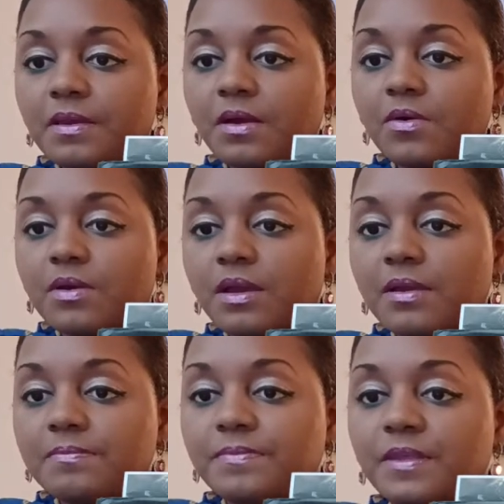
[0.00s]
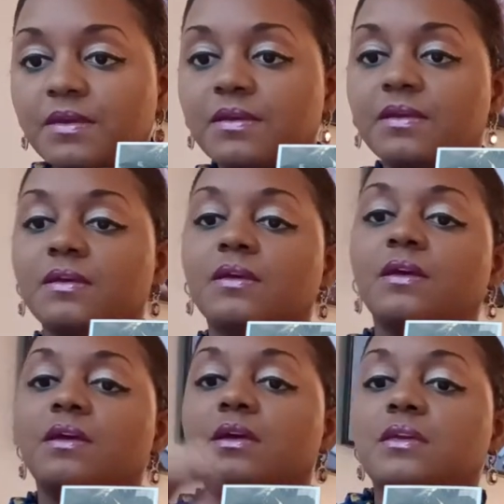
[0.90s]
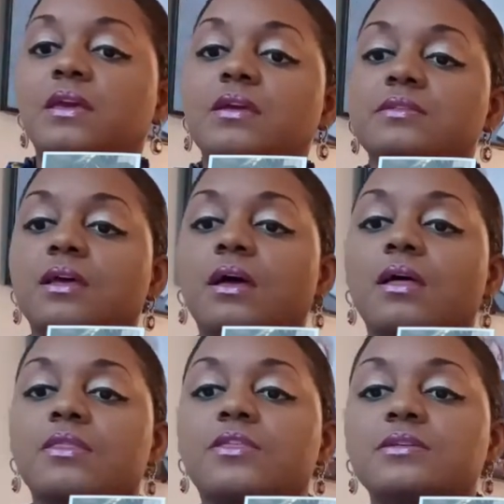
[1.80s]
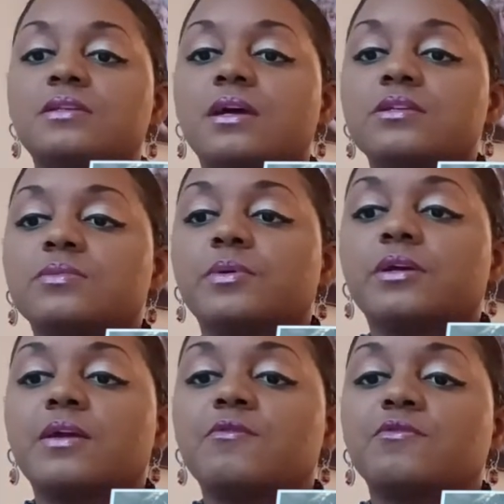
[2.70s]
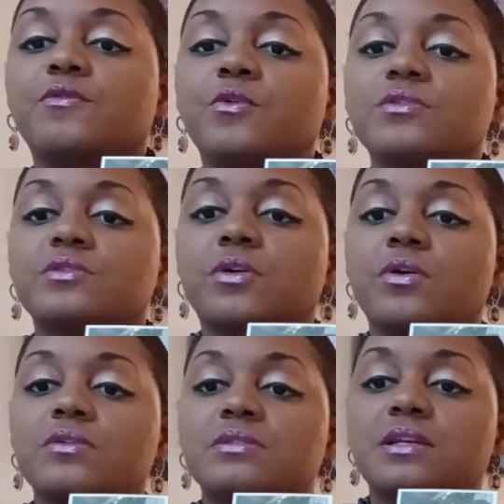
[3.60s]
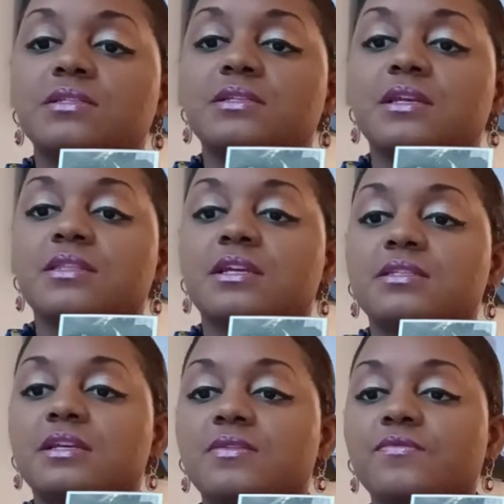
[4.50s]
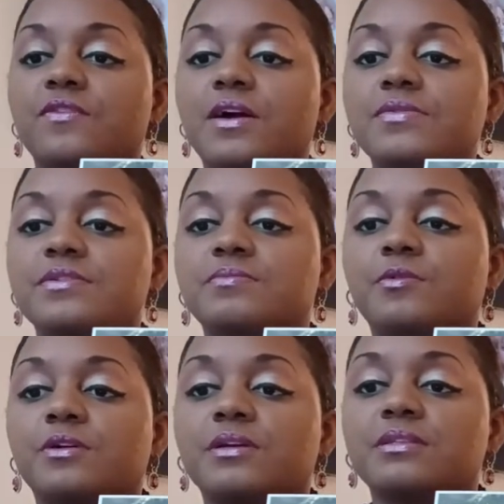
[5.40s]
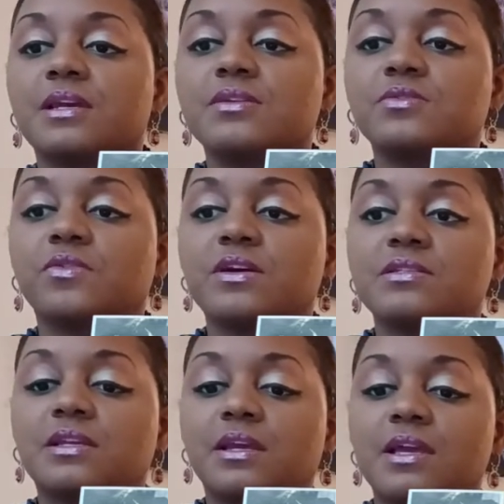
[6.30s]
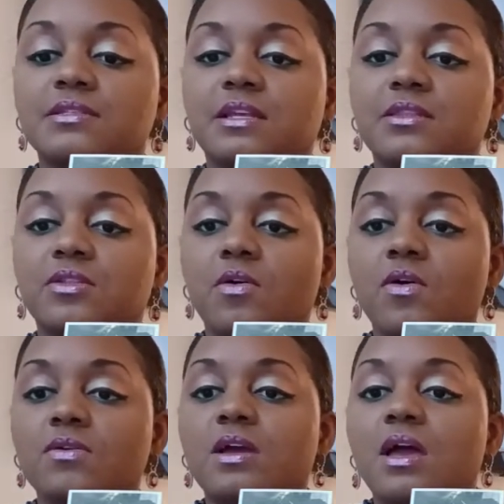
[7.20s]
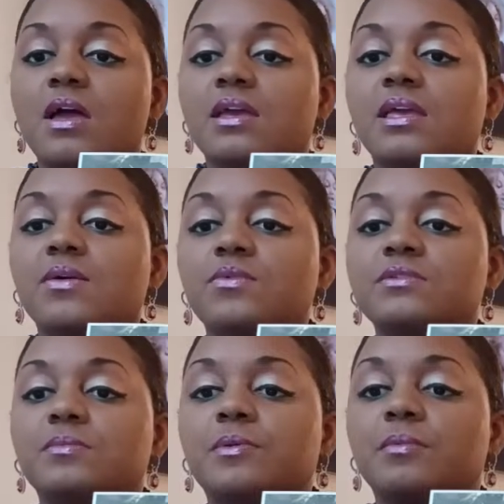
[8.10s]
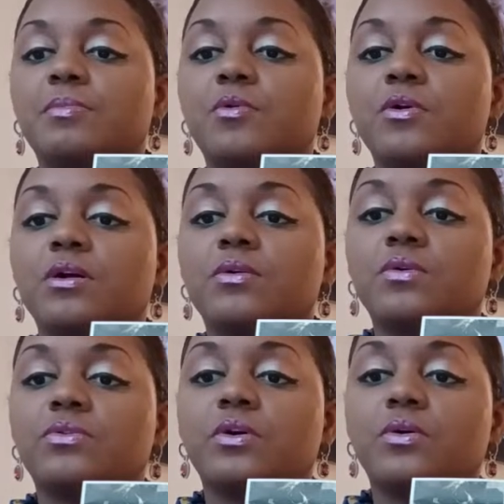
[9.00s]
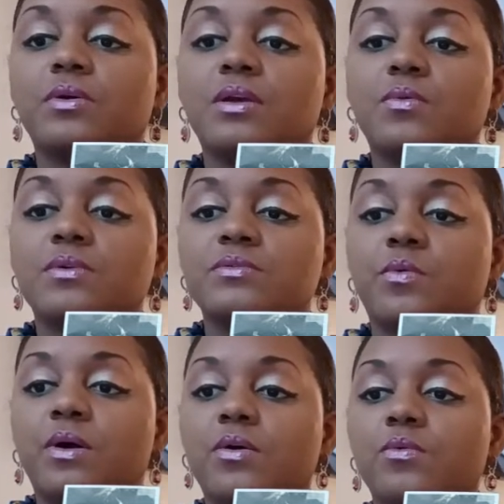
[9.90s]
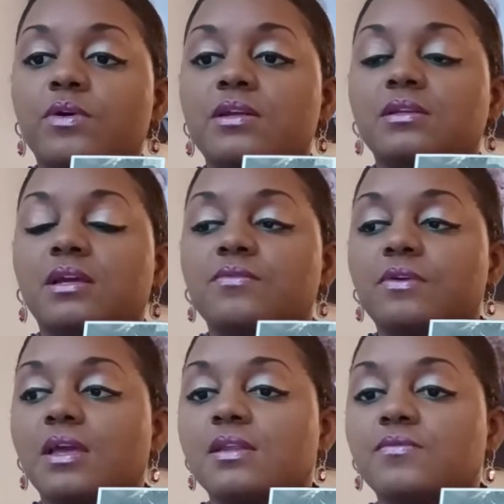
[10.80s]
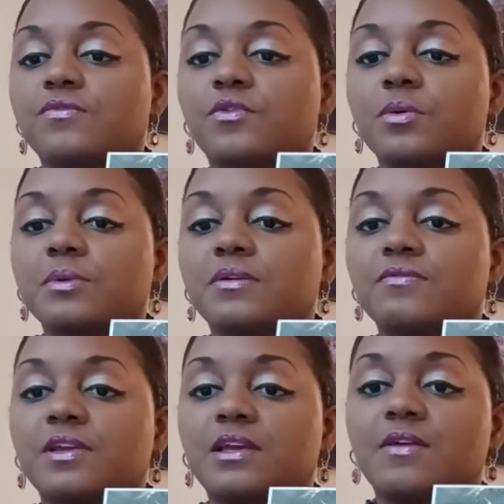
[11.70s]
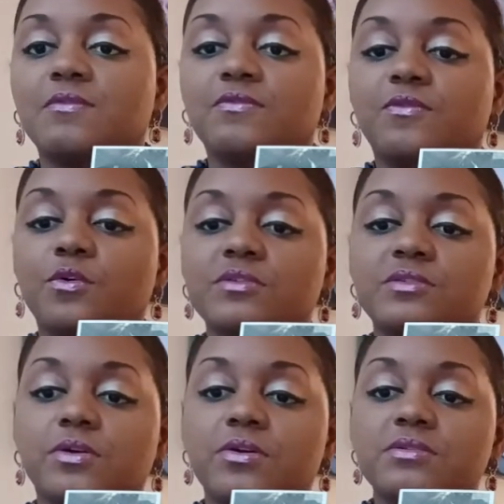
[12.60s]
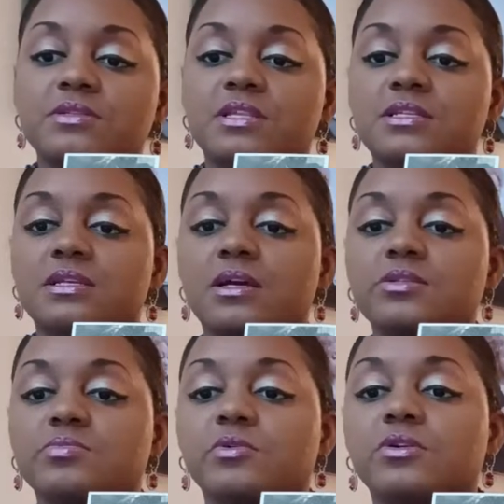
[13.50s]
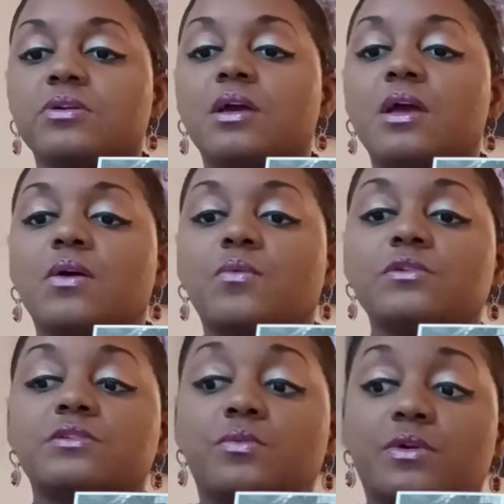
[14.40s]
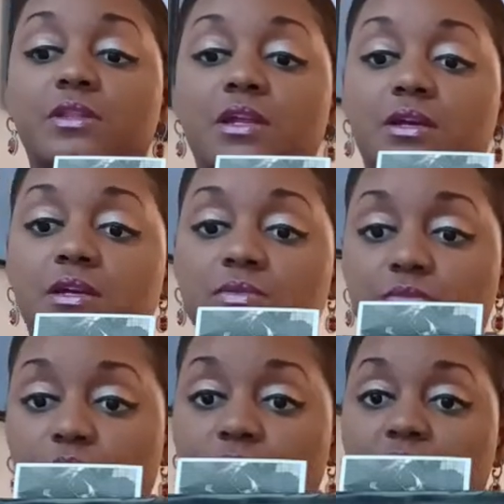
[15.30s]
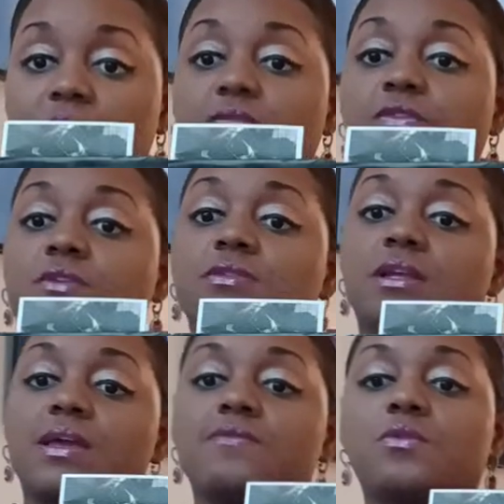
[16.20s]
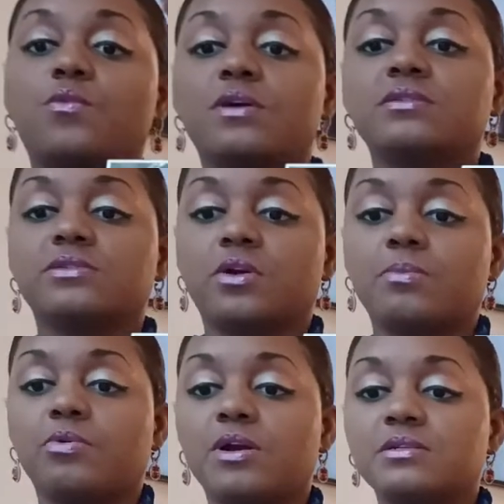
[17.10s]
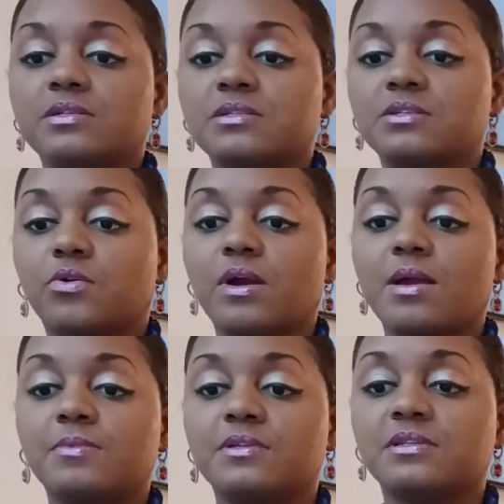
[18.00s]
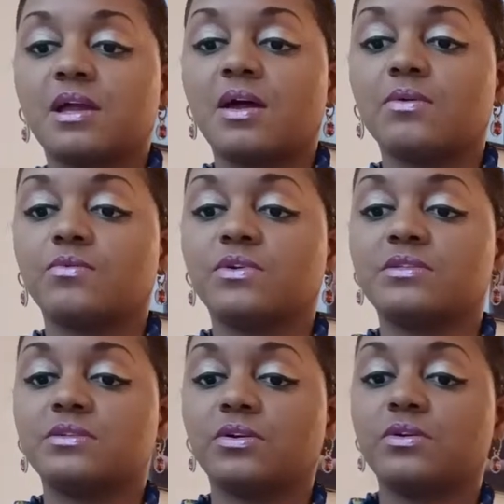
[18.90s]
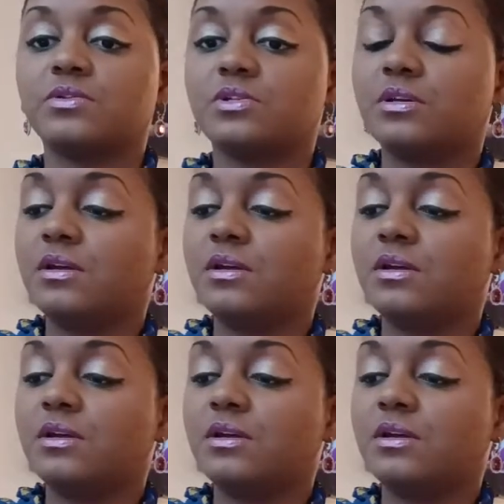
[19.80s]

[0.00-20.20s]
Okay. Yes, this customer gave it 4 stars. They said they didn't find this book as interesting as they thought. It was a bit boring, though it was well written and informative. They gave it 4 stars. This customer was the one that I couldn't read at first. They gave it 1 star. Prejudice crap is not research.